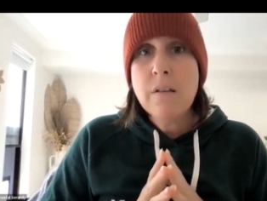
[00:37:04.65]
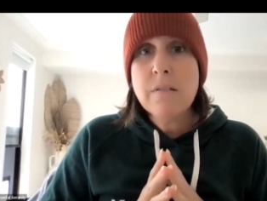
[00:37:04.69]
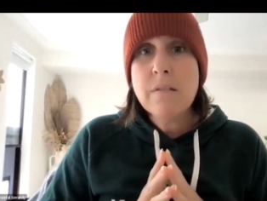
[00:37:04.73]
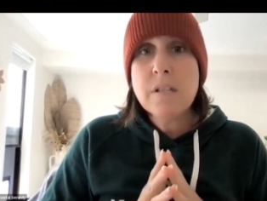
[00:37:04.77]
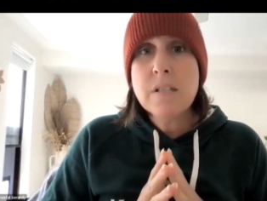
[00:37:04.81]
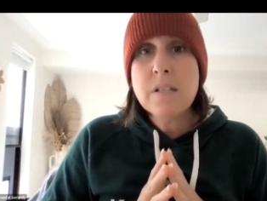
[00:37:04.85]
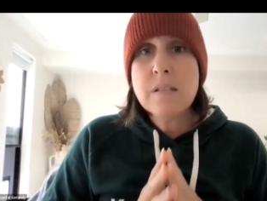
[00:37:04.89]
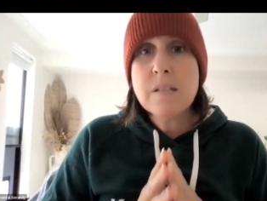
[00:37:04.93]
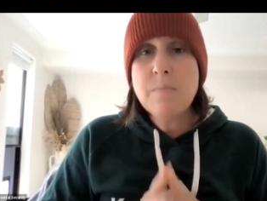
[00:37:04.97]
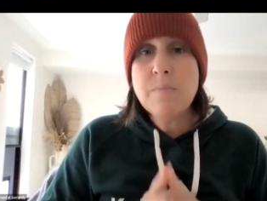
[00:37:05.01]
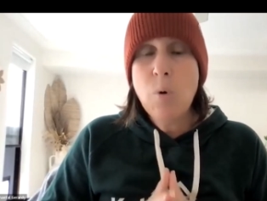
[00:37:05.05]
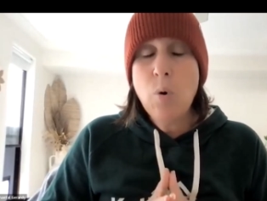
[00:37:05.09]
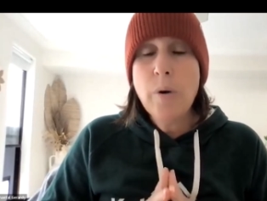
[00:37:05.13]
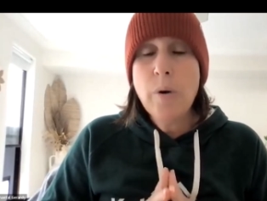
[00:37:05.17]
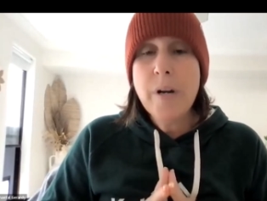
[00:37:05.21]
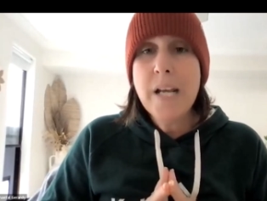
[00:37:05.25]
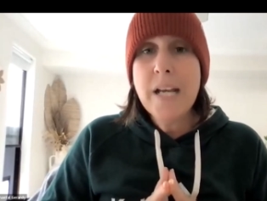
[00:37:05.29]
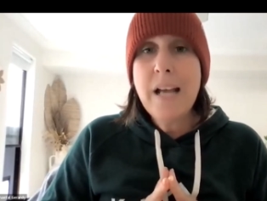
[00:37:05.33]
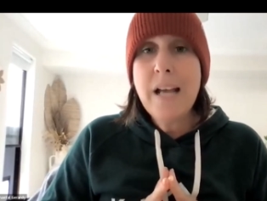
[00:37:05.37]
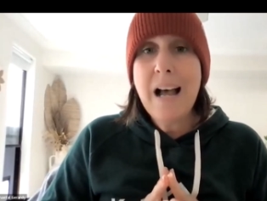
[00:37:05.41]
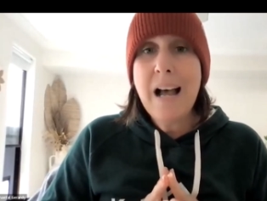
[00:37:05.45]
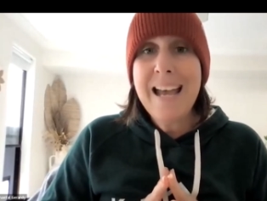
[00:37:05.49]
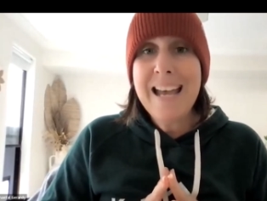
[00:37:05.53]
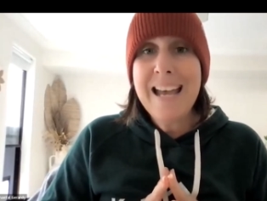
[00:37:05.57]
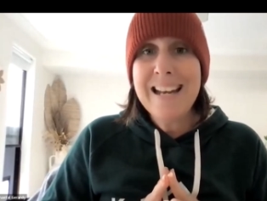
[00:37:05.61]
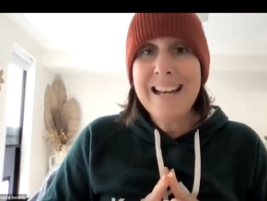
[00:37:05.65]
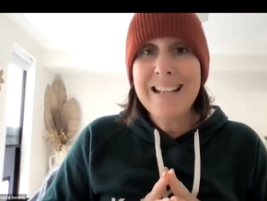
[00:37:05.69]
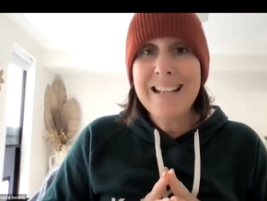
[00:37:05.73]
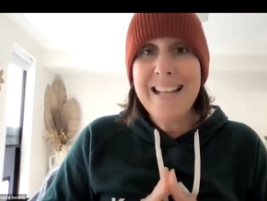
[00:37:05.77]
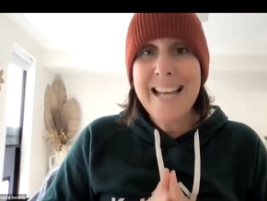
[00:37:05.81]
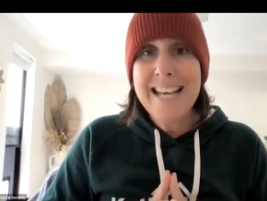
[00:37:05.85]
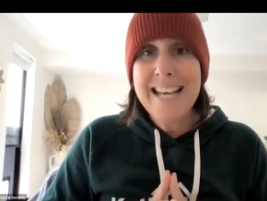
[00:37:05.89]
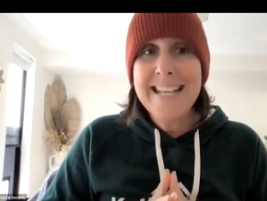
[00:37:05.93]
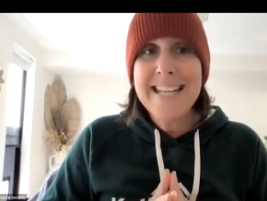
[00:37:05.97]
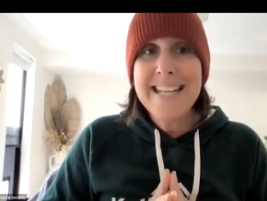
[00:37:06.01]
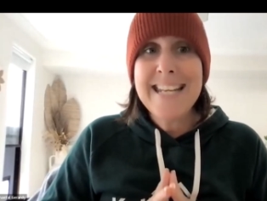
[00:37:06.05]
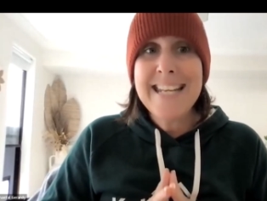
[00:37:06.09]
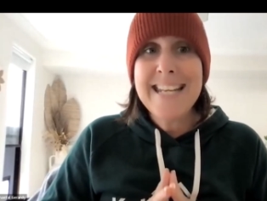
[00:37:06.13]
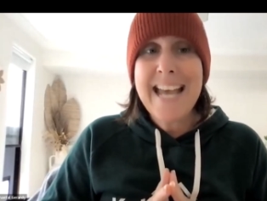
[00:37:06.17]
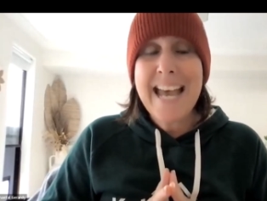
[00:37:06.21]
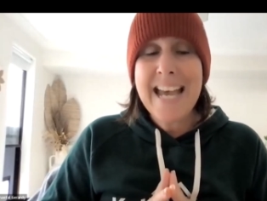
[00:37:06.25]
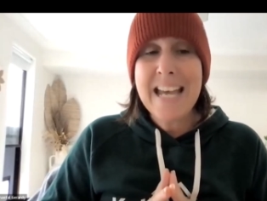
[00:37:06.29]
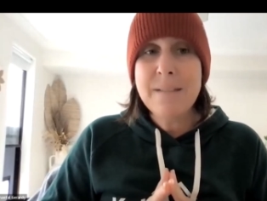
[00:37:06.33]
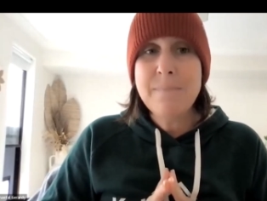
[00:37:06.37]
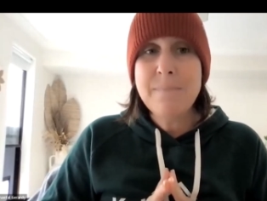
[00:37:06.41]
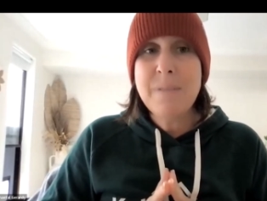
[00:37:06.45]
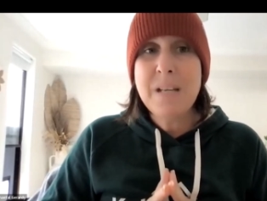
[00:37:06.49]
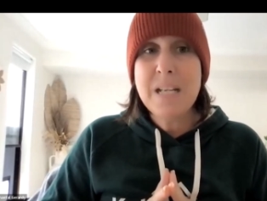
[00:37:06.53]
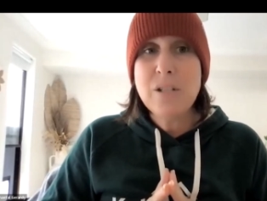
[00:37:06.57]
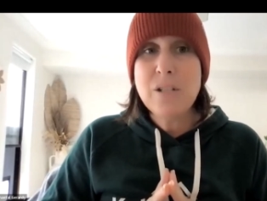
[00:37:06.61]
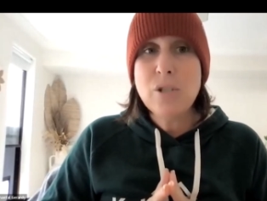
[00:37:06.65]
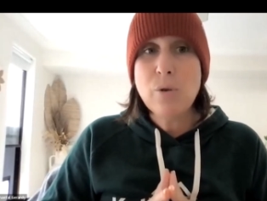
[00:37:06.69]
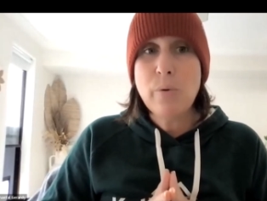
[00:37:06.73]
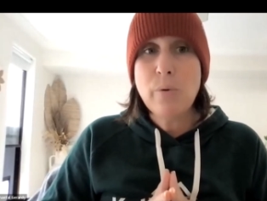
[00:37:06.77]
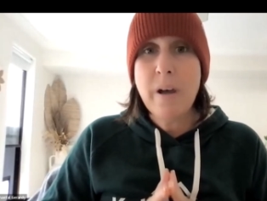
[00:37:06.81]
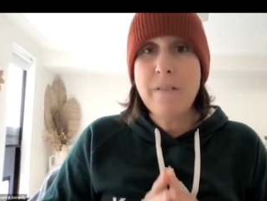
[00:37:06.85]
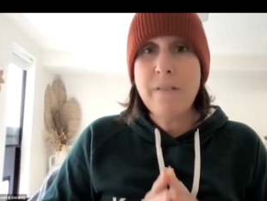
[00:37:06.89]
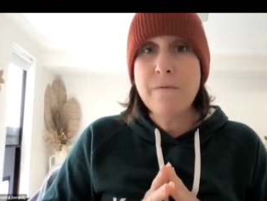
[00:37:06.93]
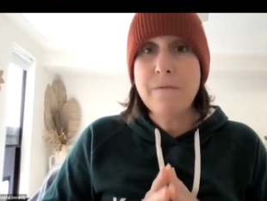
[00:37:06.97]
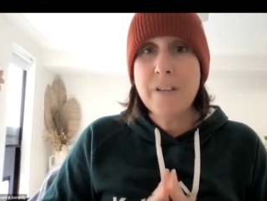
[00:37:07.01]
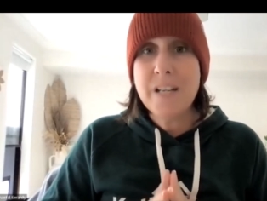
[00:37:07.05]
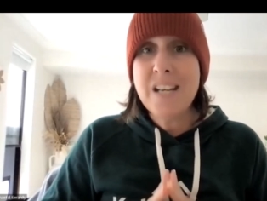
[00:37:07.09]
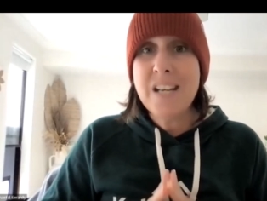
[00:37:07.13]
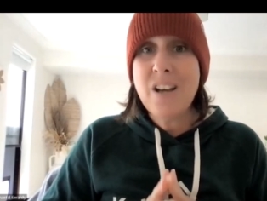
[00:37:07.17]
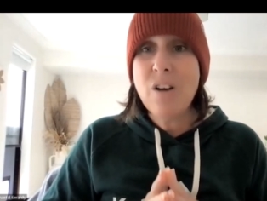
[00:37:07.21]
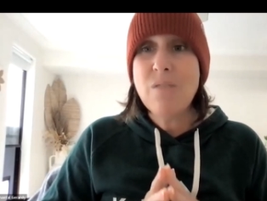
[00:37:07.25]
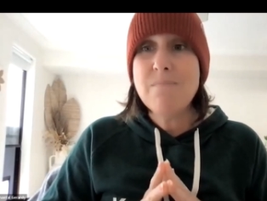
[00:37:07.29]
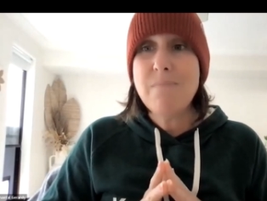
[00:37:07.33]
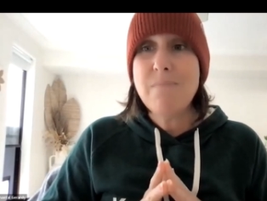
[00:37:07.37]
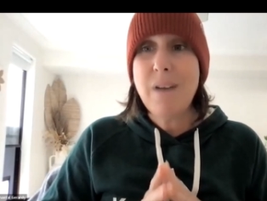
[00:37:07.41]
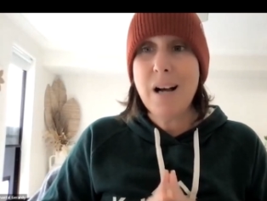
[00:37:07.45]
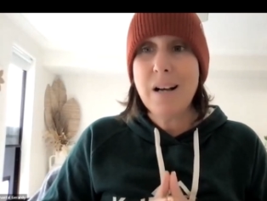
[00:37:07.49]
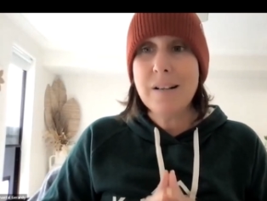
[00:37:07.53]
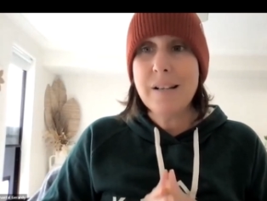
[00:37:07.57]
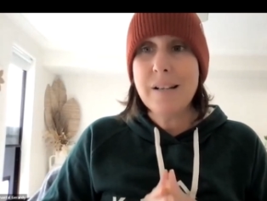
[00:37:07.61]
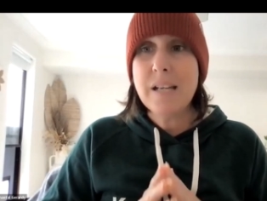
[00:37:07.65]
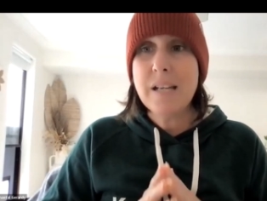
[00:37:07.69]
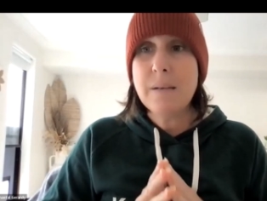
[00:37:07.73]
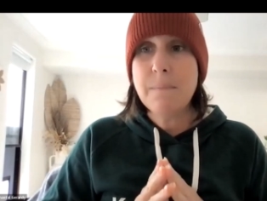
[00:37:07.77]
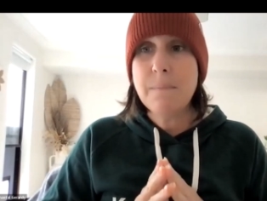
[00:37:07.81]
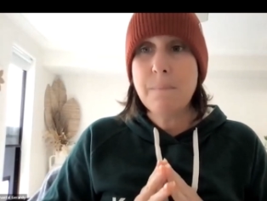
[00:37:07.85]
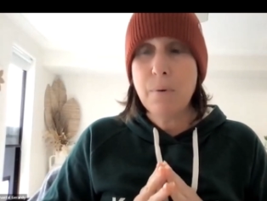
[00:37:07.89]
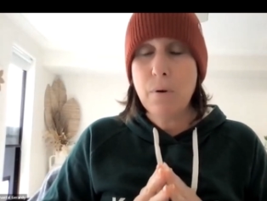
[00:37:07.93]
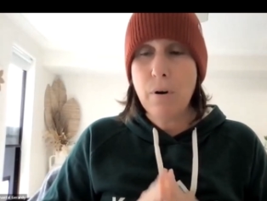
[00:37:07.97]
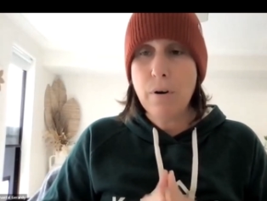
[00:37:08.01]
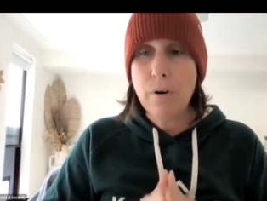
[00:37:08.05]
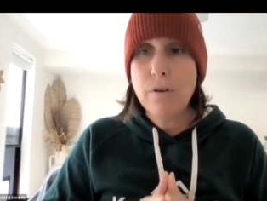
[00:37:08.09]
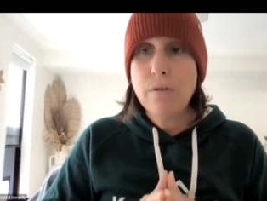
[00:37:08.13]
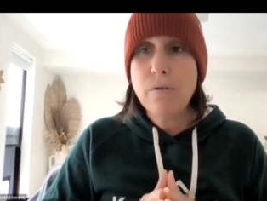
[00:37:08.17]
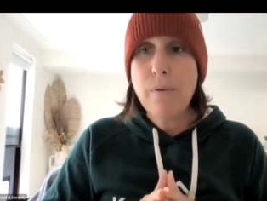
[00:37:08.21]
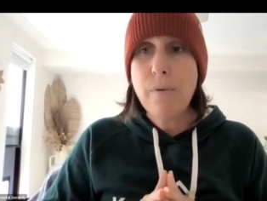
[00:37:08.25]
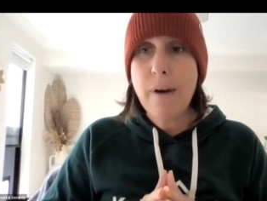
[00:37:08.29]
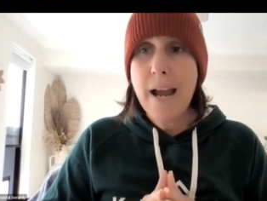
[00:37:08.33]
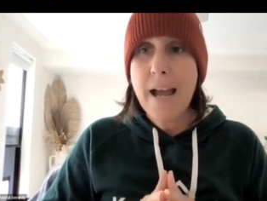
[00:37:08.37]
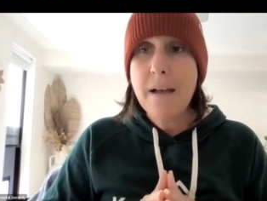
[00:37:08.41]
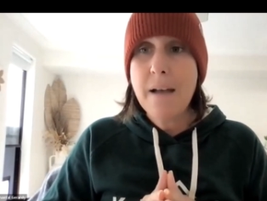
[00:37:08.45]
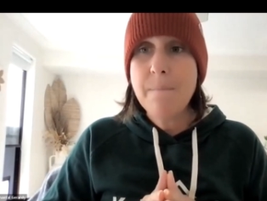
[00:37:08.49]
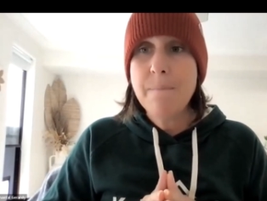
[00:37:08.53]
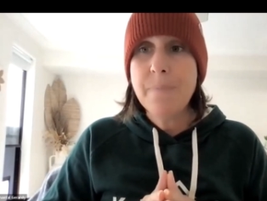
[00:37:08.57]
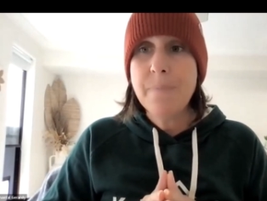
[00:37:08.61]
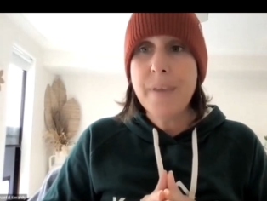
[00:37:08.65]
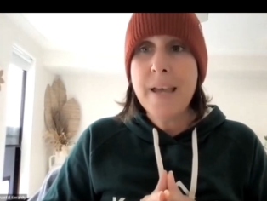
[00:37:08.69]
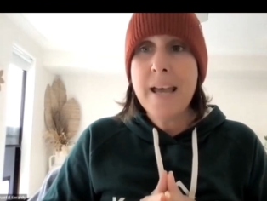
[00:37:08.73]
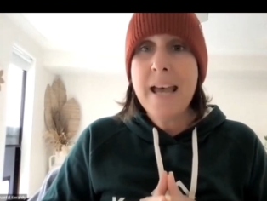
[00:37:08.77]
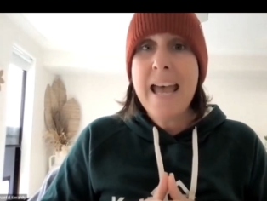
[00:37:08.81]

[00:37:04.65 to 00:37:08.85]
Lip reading: This morning, I had a lady add me to a video marketing program,